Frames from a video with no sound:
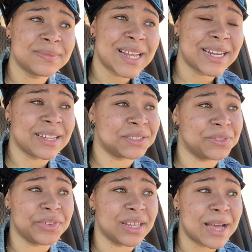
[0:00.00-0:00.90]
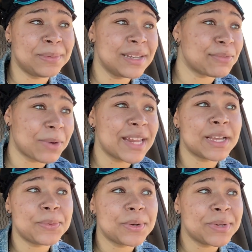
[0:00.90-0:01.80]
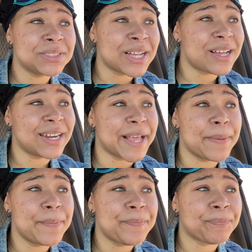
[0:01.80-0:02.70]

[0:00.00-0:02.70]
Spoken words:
Not an SUV. I'm looking right at one. What do you call that?